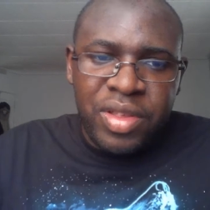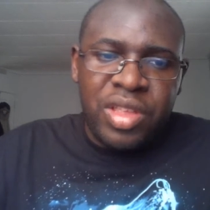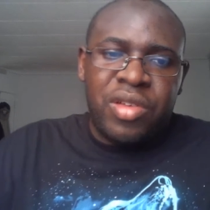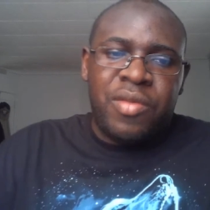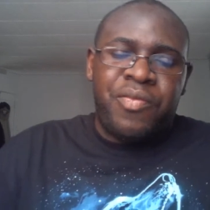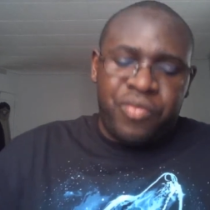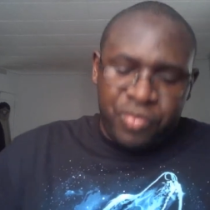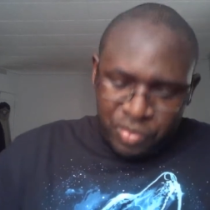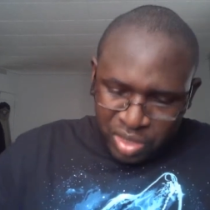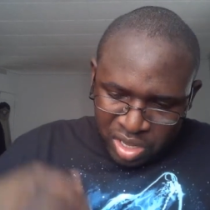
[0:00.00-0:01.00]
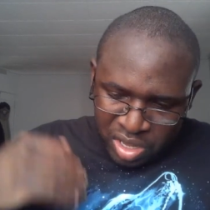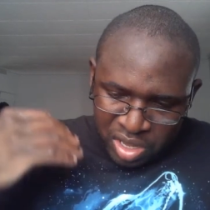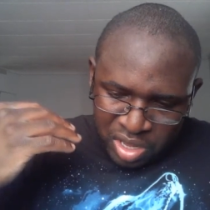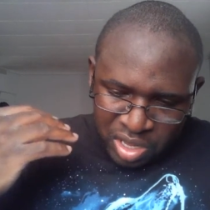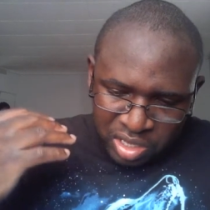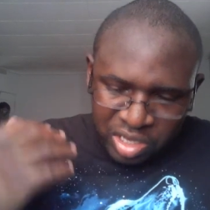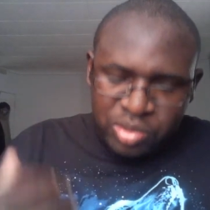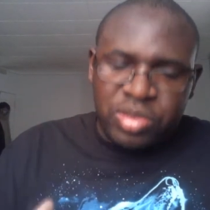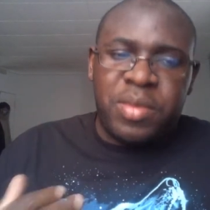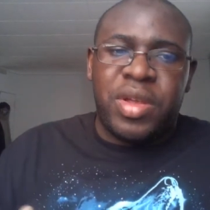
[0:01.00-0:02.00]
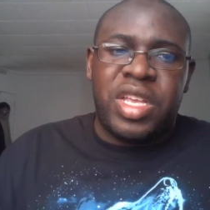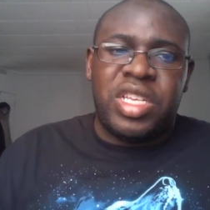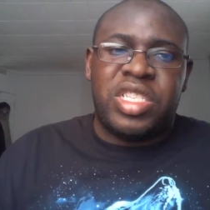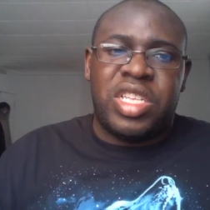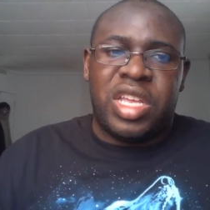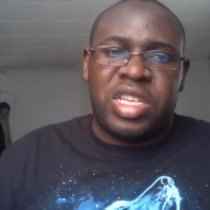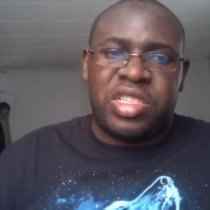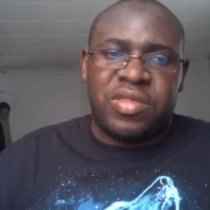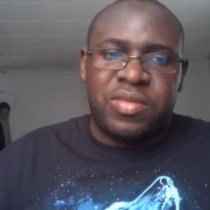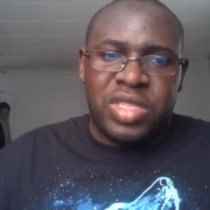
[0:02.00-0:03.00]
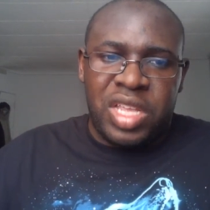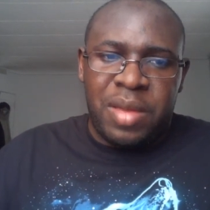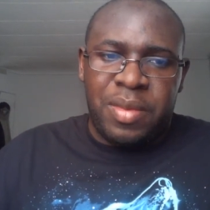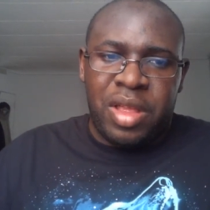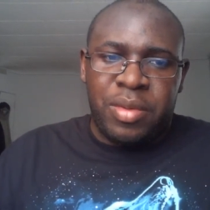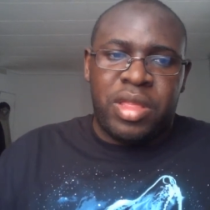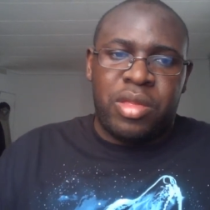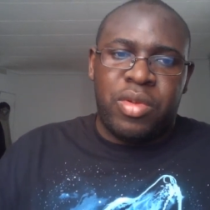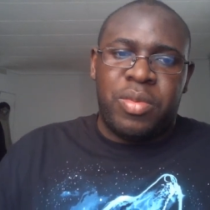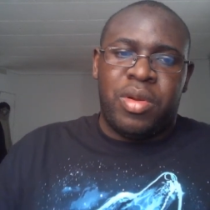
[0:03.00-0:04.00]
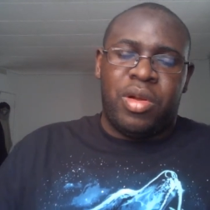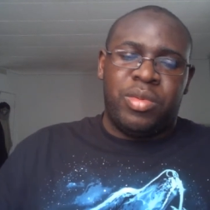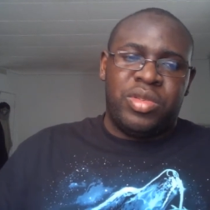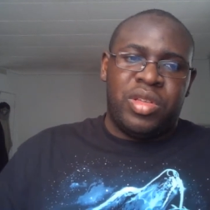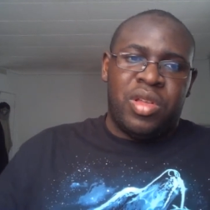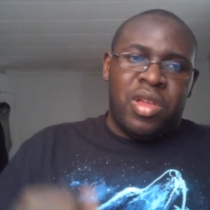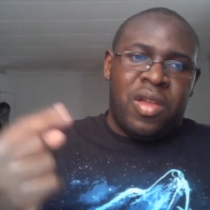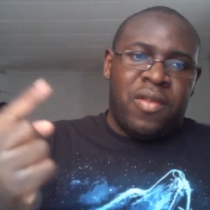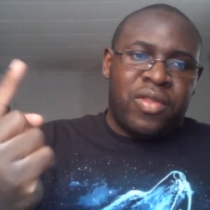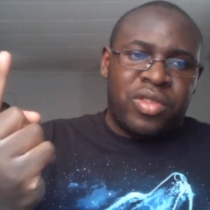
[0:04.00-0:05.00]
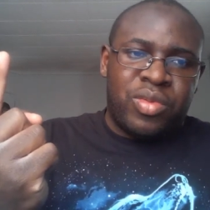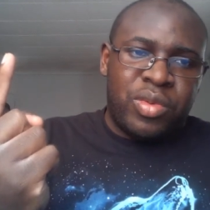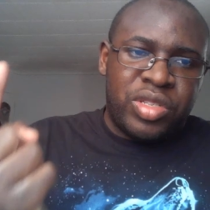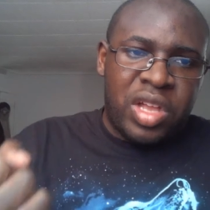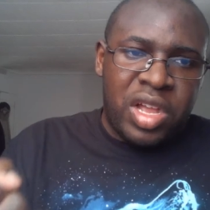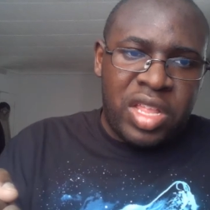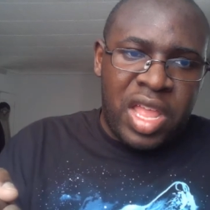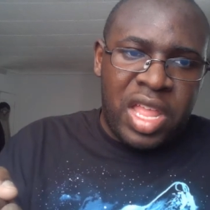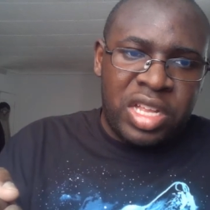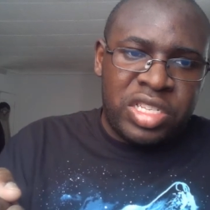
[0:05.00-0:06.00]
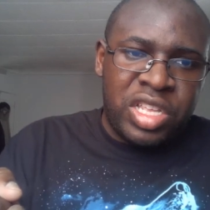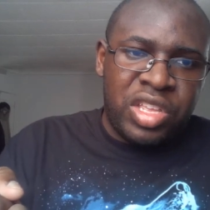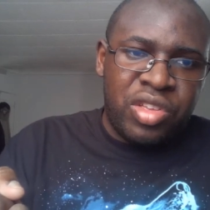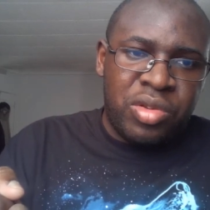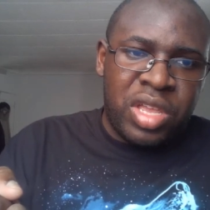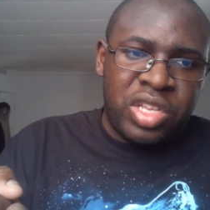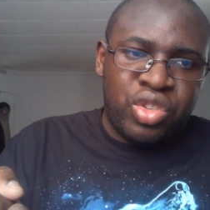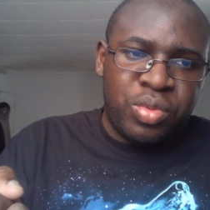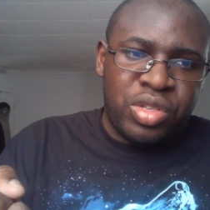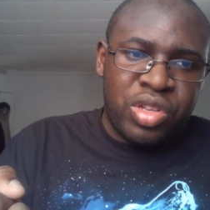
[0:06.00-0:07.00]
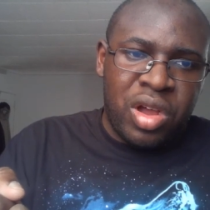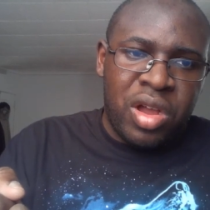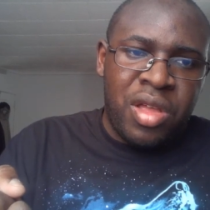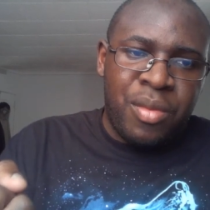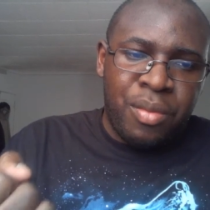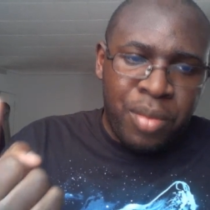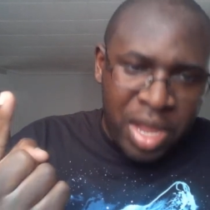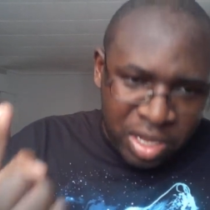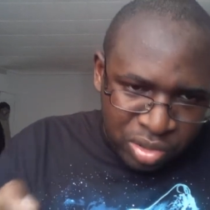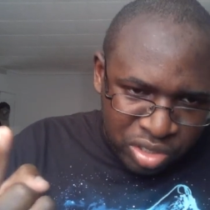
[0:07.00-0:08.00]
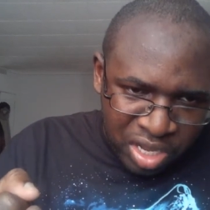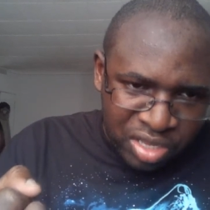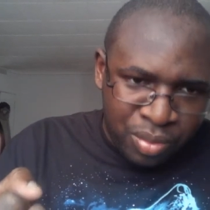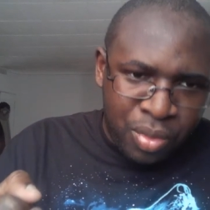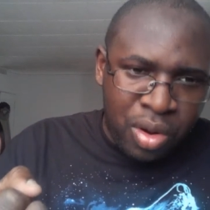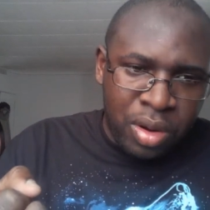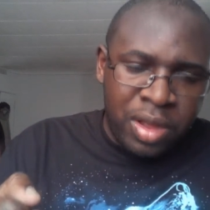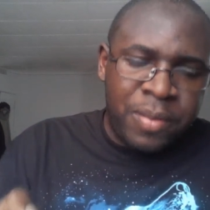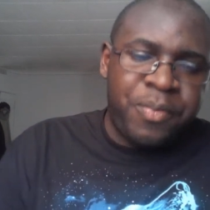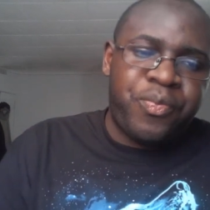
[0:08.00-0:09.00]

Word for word: video. This was number eighty six. Yep, and I read three poems. First one was on NXT UK superstar Meiko Satomura.